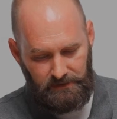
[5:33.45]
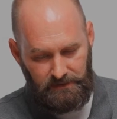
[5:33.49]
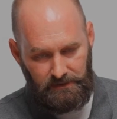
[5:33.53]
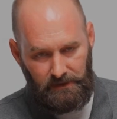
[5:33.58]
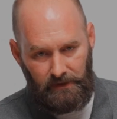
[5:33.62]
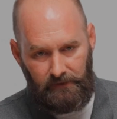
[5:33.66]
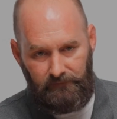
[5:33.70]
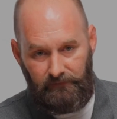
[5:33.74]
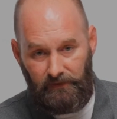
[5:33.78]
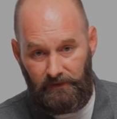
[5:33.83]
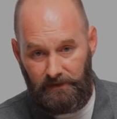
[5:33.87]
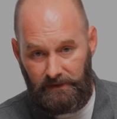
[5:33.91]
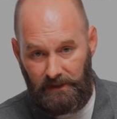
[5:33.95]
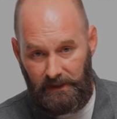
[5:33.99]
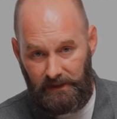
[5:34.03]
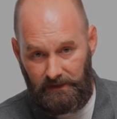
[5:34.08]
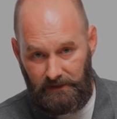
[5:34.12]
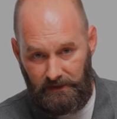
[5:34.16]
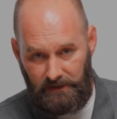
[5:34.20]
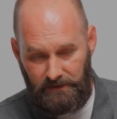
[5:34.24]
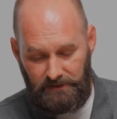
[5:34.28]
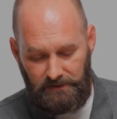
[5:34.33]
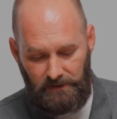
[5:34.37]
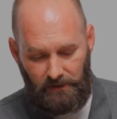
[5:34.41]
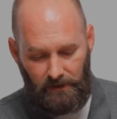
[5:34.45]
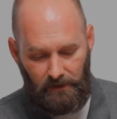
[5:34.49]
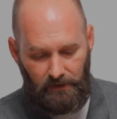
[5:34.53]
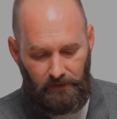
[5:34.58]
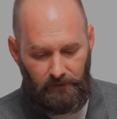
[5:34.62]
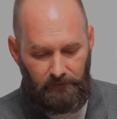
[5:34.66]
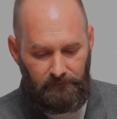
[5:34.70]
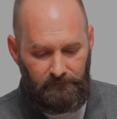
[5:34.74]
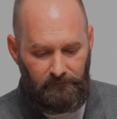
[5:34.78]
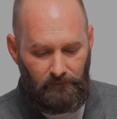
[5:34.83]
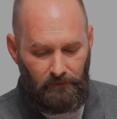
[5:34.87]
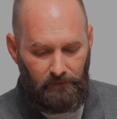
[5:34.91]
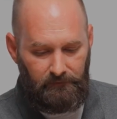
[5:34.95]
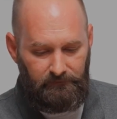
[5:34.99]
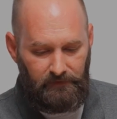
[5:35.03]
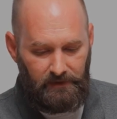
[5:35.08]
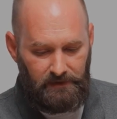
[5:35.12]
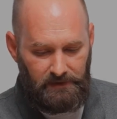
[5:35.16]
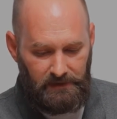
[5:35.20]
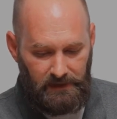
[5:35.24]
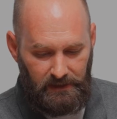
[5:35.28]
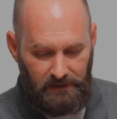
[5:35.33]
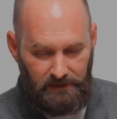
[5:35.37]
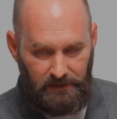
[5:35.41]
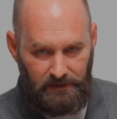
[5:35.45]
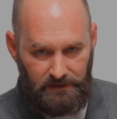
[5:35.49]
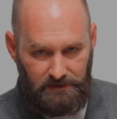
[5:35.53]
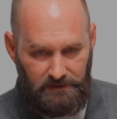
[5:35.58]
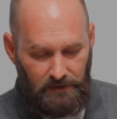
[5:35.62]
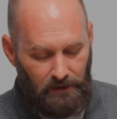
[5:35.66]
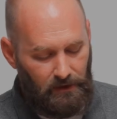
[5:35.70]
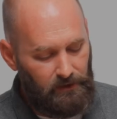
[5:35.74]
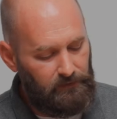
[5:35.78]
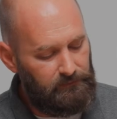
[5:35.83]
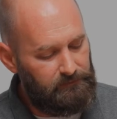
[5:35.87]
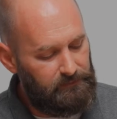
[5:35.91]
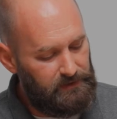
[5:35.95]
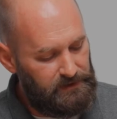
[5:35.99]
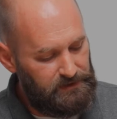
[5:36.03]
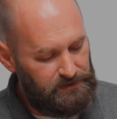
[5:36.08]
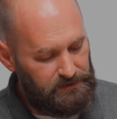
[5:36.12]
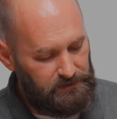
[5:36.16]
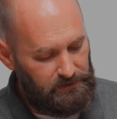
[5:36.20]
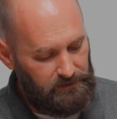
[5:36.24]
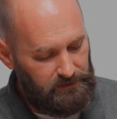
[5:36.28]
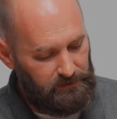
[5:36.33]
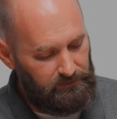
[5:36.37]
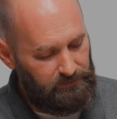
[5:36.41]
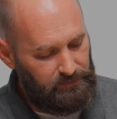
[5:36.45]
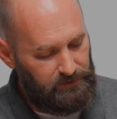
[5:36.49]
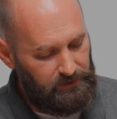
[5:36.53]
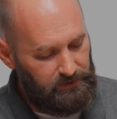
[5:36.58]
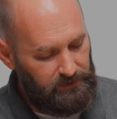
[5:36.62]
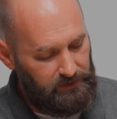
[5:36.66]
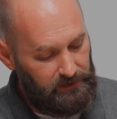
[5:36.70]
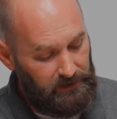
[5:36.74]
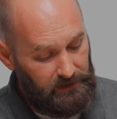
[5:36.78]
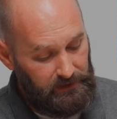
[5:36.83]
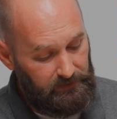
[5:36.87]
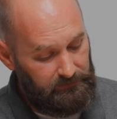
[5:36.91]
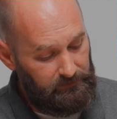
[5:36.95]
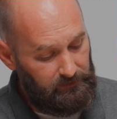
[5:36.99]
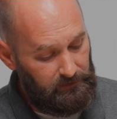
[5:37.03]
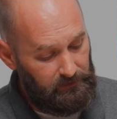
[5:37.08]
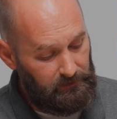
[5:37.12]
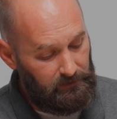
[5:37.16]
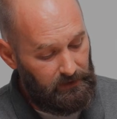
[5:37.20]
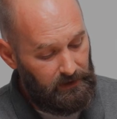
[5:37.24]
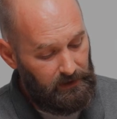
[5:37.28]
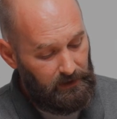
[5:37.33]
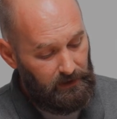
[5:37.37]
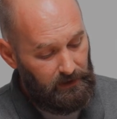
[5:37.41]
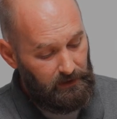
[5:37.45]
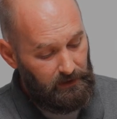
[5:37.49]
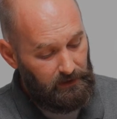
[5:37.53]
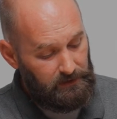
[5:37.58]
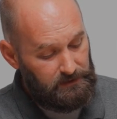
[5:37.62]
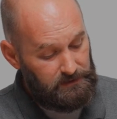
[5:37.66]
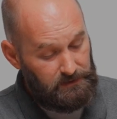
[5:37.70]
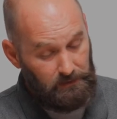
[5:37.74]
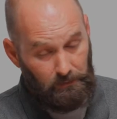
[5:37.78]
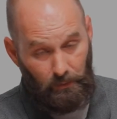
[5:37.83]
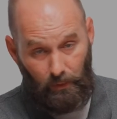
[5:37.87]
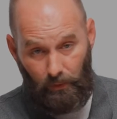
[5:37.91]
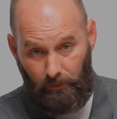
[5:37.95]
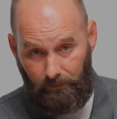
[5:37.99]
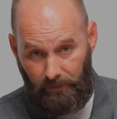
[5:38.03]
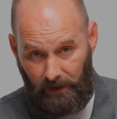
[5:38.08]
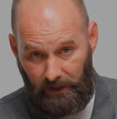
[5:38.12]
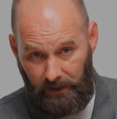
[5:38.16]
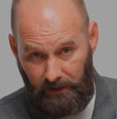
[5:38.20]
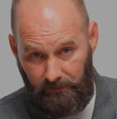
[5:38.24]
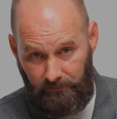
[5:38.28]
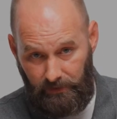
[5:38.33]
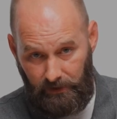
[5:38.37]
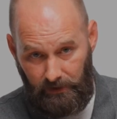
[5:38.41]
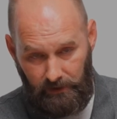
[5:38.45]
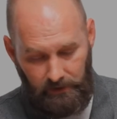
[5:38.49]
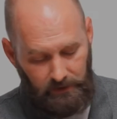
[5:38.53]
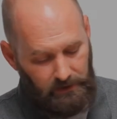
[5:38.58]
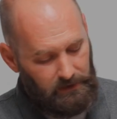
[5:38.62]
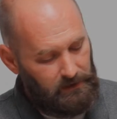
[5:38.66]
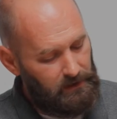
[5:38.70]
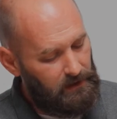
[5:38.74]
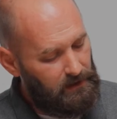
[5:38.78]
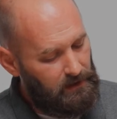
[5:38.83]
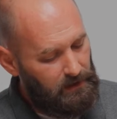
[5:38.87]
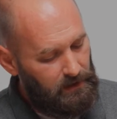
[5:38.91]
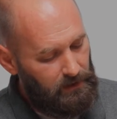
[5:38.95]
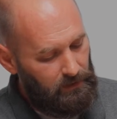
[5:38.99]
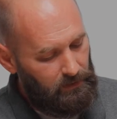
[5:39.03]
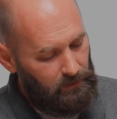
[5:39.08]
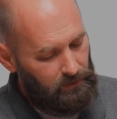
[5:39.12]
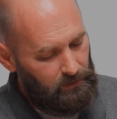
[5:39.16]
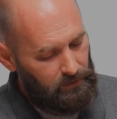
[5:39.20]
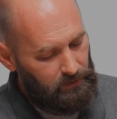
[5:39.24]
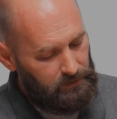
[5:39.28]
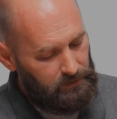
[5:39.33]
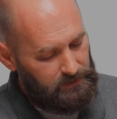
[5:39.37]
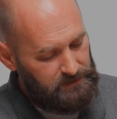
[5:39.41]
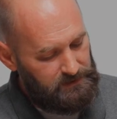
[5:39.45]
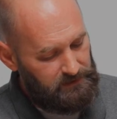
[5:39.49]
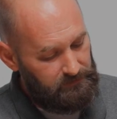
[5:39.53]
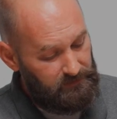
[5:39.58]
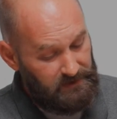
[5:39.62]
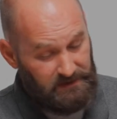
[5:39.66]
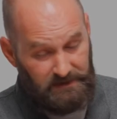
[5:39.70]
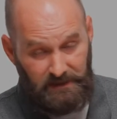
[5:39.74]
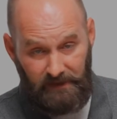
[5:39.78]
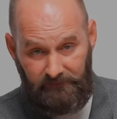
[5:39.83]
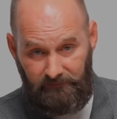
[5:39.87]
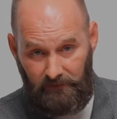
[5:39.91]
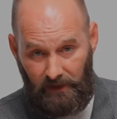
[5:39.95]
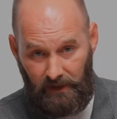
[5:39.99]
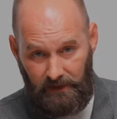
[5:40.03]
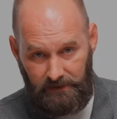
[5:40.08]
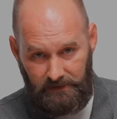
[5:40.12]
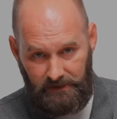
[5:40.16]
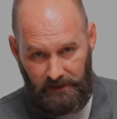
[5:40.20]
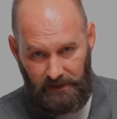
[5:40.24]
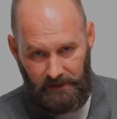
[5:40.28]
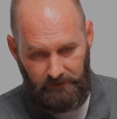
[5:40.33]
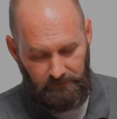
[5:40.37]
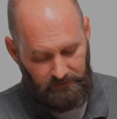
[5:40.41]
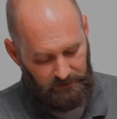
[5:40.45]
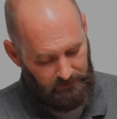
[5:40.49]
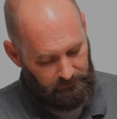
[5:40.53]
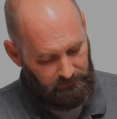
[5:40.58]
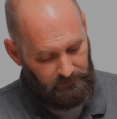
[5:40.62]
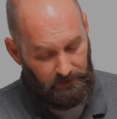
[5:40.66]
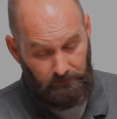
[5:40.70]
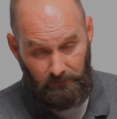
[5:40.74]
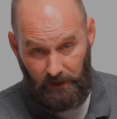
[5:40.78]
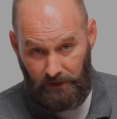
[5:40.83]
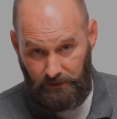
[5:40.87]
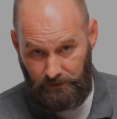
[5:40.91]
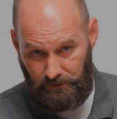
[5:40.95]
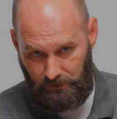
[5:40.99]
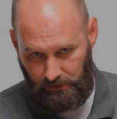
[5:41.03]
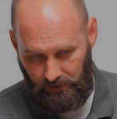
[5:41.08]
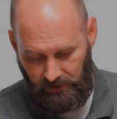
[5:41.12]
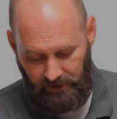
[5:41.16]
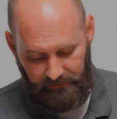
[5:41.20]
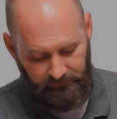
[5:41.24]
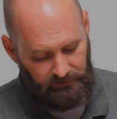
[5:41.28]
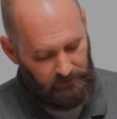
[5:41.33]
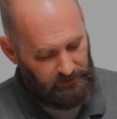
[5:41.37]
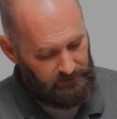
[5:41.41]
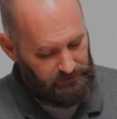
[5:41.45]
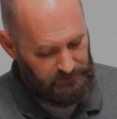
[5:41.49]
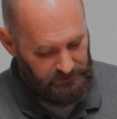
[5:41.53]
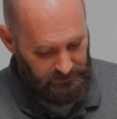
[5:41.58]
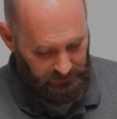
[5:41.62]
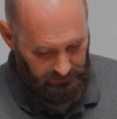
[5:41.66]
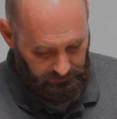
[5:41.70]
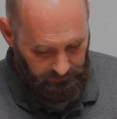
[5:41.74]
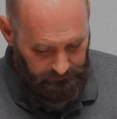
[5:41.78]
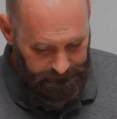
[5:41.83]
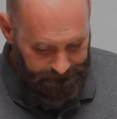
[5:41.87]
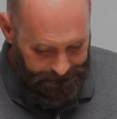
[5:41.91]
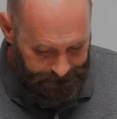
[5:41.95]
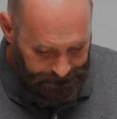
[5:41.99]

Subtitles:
So if you take this off, or if you take this off, be sure to put either some more pipe putty or some of the Teflon tape to make sure you have a good seal.